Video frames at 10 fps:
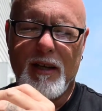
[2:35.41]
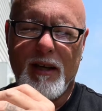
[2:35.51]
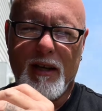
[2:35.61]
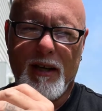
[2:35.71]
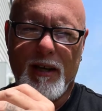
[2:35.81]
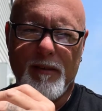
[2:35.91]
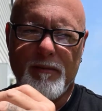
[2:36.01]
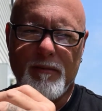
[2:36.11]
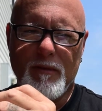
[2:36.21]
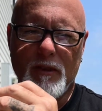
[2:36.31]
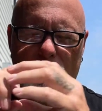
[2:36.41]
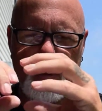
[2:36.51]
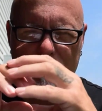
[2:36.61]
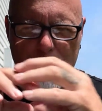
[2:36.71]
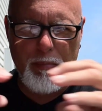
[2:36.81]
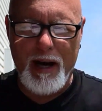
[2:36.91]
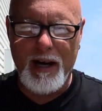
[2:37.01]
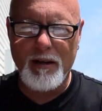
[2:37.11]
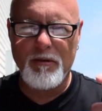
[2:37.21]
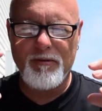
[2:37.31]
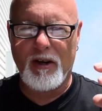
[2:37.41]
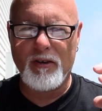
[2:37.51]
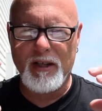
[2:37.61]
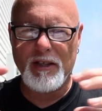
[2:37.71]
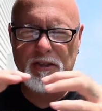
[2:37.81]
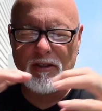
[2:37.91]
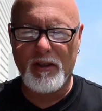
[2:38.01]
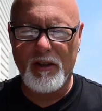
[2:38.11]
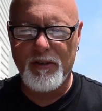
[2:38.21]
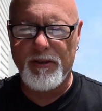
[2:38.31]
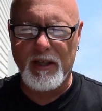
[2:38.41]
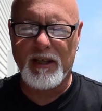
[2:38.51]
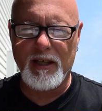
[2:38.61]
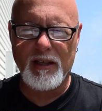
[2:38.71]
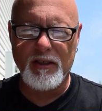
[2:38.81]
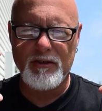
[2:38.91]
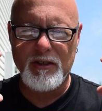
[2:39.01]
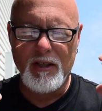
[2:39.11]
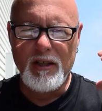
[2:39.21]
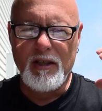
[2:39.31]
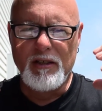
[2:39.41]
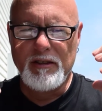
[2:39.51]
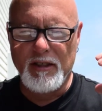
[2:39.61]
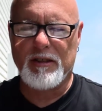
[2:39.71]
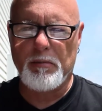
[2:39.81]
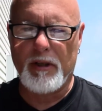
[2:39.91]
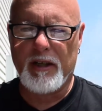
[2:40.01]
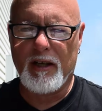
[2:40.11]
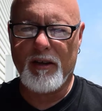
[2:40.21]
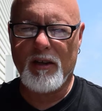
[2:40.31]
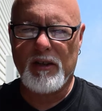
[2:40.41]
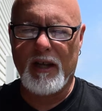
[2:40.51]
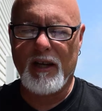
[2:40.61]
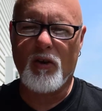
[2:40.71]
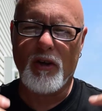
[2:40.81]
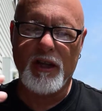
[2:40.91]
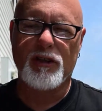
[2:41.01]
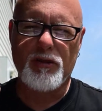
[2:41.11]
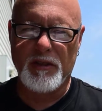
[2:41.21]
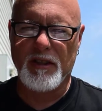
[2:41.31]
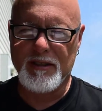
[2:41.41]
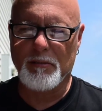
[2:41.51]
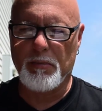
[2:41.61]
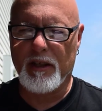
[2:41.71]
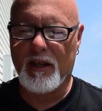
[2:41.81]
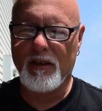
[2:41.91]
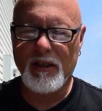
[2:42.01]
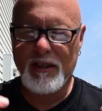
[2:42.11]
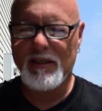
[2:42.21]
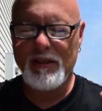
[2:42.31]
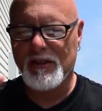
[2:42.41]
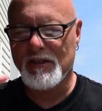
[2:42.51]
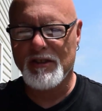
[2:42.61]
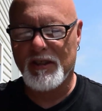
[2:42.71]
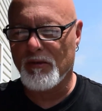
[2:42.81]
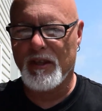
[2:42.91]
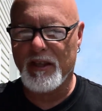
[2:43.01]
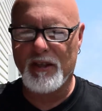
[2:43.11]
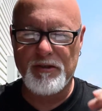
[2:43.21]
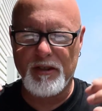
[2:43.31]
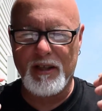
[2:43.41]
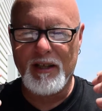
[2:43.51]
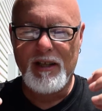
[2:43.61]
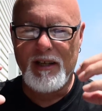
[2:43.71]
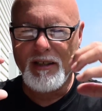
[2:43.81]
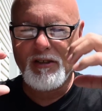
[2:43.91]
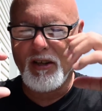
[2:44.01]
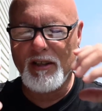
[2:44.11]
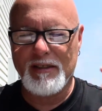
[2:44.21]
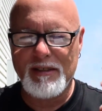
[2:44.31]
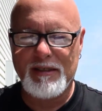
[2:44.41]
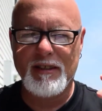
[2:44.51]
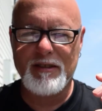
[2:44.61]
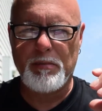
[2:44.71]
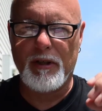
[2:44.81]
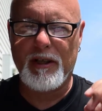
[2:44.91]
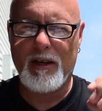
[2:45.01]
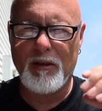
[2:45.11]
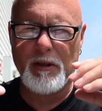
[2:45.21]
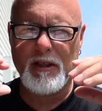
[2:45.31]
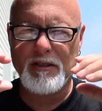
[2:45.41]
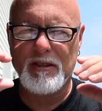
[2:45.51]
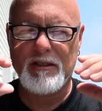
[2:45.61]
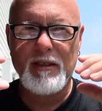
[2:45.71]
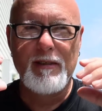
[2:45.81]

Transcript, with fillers: Uh, you know, on the bottom, the foundational thinking is disciplinary, okay, or interdisciplinary. You can you can just get rid of the intra and call it disciplinary because it's